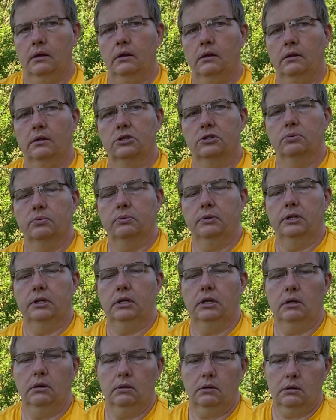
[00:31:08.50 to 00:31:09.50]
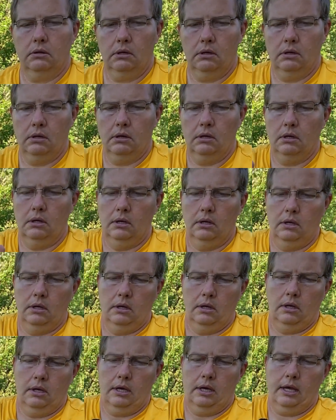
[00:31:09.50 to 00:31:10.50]
This one here
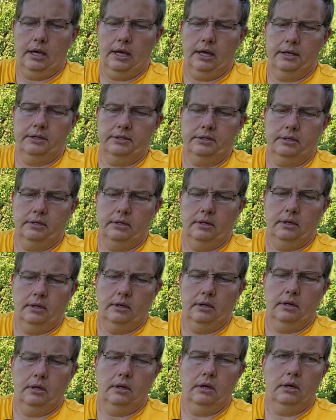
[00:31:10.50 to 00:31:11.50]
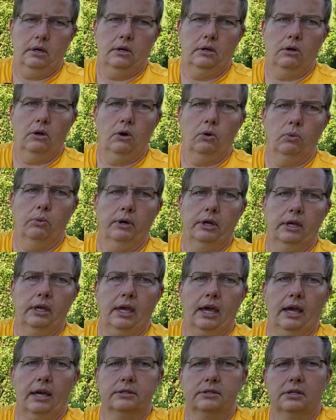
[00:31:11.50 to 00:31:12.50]
has an O-ring
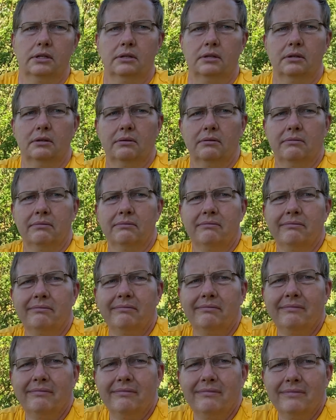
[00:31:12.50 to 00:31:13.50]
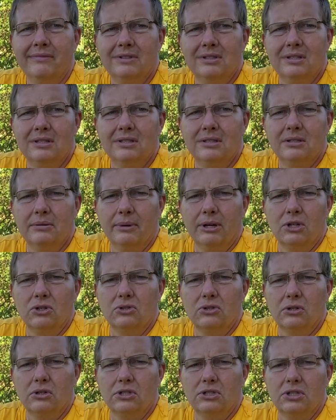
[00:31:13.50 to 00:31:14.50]
gasket to make
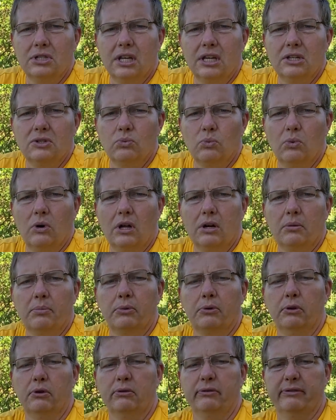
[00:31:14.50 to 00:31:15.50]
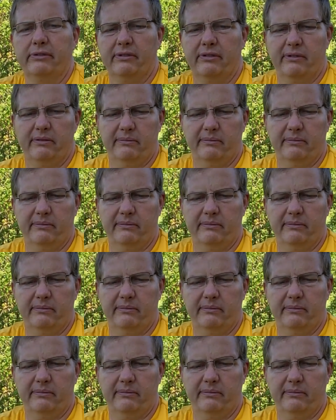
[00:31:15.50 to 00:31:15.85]
sure it stays waterproof.